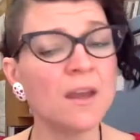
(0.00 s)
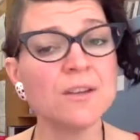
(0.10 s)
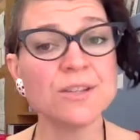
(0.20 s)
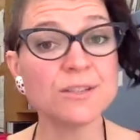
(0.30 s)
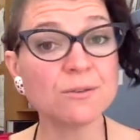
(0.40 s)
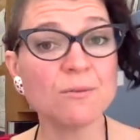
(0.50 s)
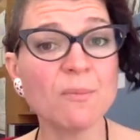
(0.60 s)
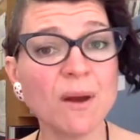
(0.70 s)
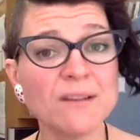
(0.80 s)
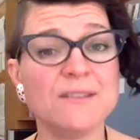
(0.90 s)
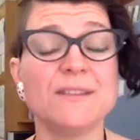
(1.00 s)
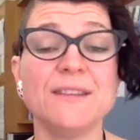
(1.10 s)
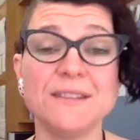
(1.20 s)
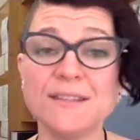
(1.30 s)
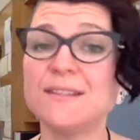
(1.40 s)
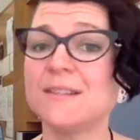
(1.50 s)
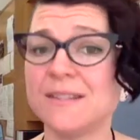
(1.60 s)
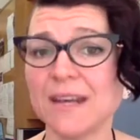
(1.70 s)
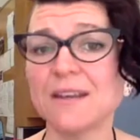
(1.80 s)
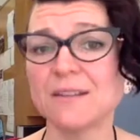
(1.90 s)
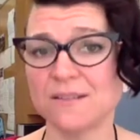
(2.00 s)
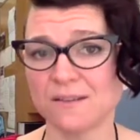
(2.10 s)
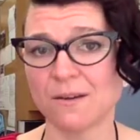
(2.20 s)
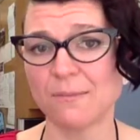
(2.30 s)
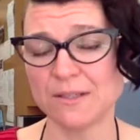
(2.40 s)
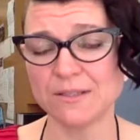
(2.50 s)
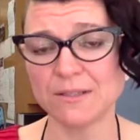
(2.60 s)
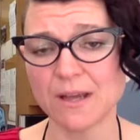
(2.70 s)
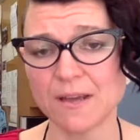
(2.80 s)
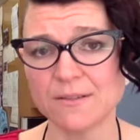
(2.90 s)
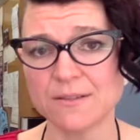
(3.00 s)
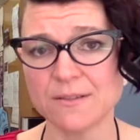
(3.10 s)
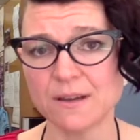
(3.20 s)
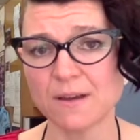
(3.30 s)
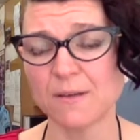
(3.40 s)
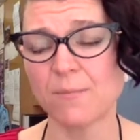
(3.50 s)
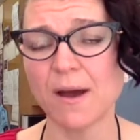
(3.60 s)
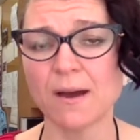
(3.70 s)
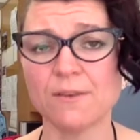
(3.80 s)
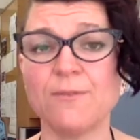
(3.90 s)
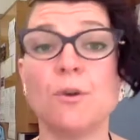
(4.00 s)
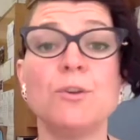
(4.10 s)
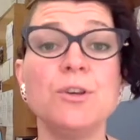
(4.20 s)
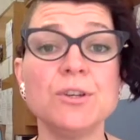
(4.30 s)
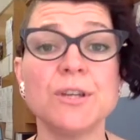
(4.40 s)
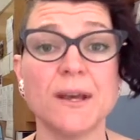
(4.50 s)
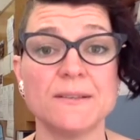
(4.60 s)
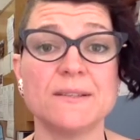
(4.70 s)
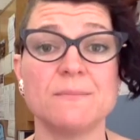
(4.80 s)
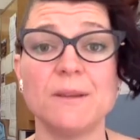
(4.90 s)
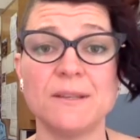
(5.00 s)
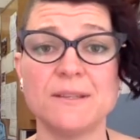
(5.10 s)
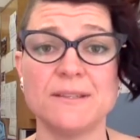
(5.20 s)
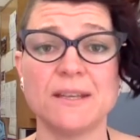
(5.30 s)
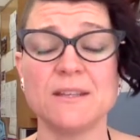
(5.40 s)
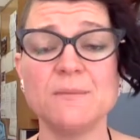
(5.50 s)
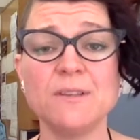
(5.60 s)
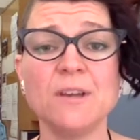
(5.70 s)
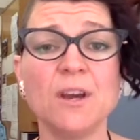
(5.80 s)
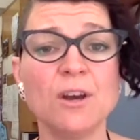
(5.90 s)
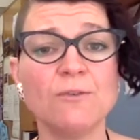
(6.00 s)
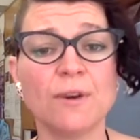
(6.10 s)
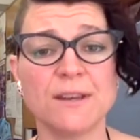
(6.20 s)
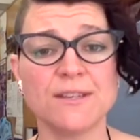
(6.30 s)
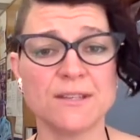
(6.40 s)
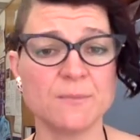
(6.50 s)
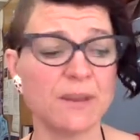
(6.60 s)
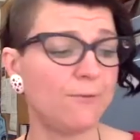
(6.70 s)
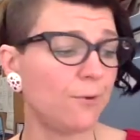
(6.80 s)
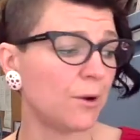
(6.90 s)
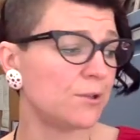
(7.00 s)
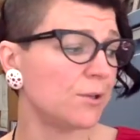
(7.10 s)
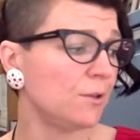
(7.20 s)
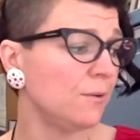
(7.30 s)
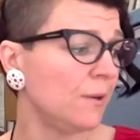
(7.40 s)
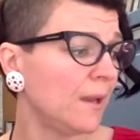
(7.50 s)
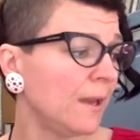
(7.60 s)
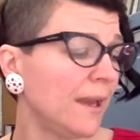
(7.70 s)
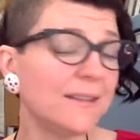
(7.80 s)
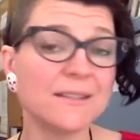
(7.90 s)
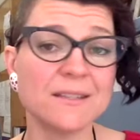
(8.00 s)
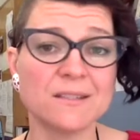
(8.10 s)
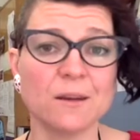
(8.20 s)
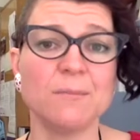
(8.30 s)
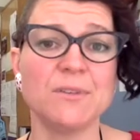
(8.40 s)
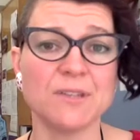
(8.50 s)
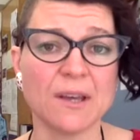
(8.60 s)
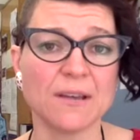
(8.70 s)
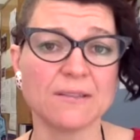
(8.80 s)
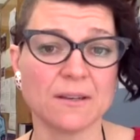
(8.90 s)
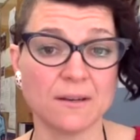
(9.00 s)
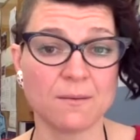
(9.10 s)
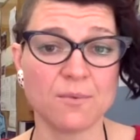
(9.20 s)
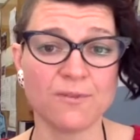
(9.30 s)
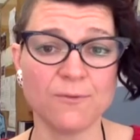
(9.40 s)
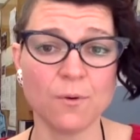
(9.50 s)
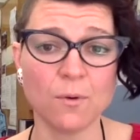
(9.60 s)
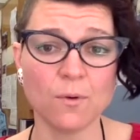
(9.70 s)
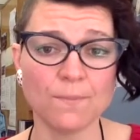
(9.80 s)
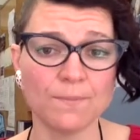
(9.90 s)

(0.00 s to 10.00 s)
Just a reminder that this is the second assignment as part of your UTAS submitted assessment for HSP 402. It's assignment task number 4.